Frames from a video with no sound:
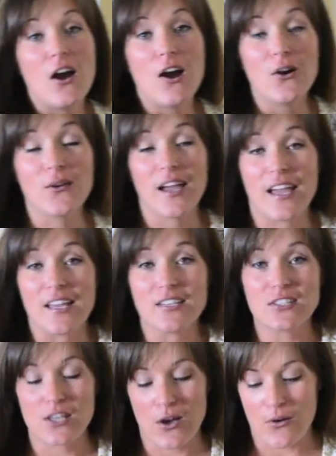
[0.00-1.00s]
Okay,
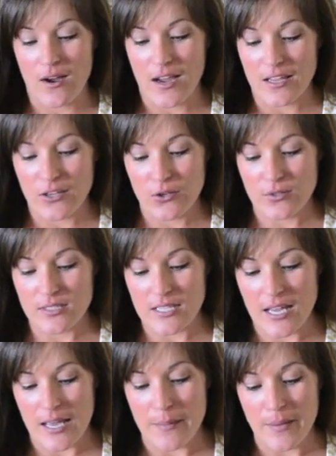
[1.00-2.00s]
so I used
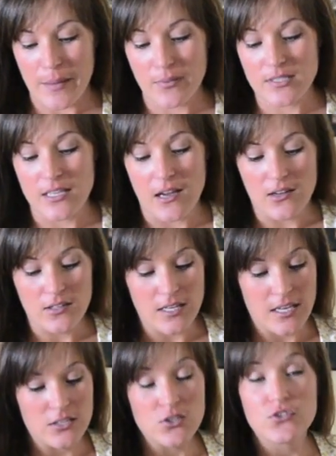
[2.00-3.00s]
a paper towel
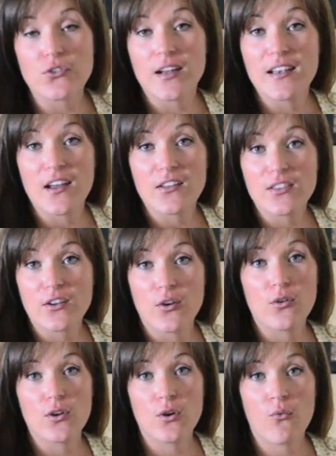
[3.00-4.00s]
and strained out the
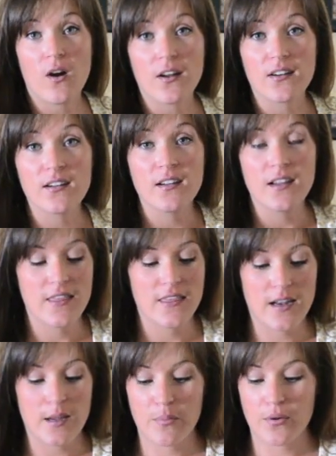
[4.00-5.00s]
coconut water, and
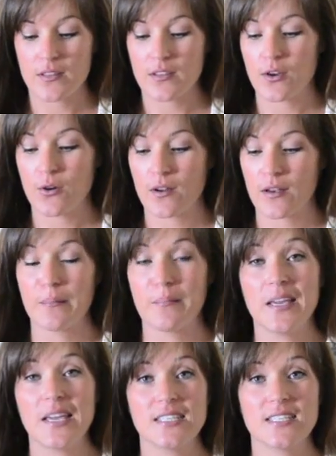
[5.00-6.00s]
then I put the coconut
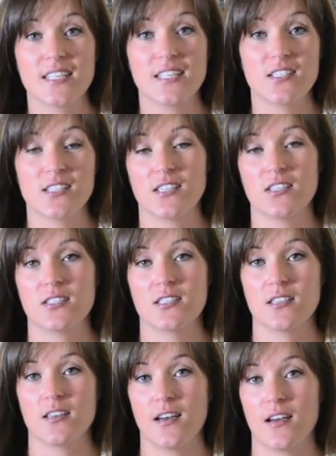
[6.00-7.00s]
meat into
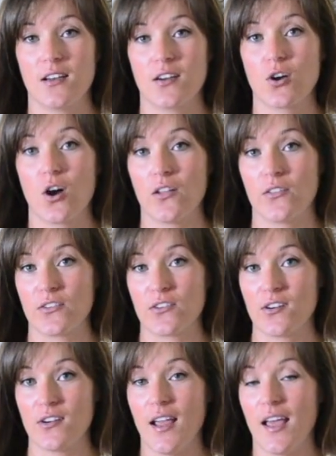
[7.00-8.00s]
this
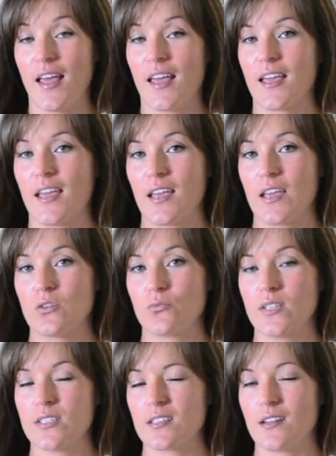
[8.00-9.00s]
colander and
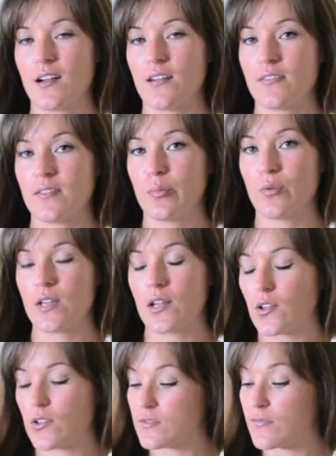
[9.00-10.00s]
rinsed it off and pulled out
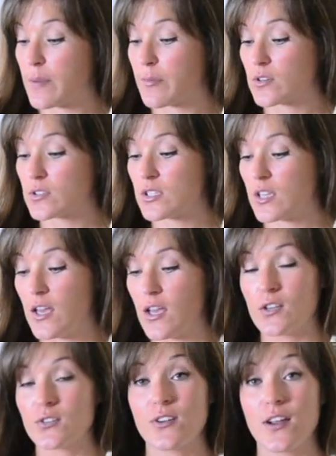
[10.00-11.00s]
all those fibers.
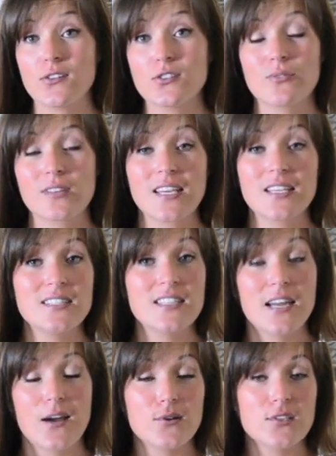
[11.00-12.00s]
So now it's really easy,
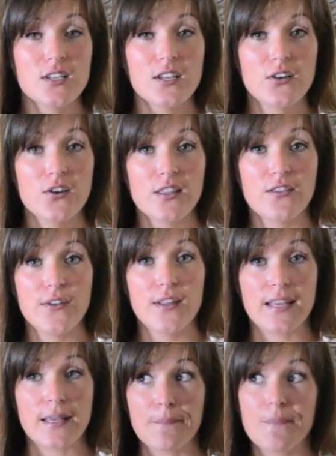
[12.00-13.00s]
and now we're just going to cook the filling.